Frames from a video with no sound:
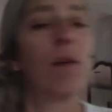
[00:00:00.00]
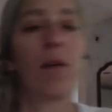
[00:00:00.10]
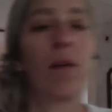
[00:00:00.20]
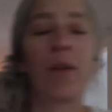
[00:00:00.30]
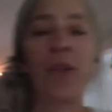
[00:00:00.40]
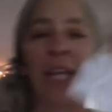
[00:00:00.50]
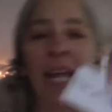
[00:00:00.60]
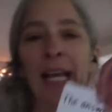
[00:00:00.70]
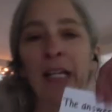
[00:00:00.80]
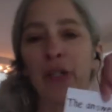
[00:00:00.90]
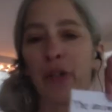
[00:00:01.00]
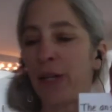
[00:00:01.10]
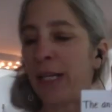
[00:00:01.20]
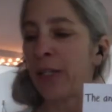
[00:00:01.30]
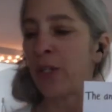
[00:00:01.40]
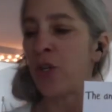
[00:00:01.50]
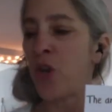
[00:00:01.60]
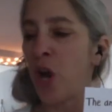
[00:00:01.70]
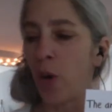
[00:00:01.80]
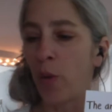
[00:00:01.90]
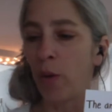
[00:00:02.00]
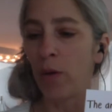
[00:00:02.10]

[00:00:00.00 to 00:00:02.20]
"The answer is no."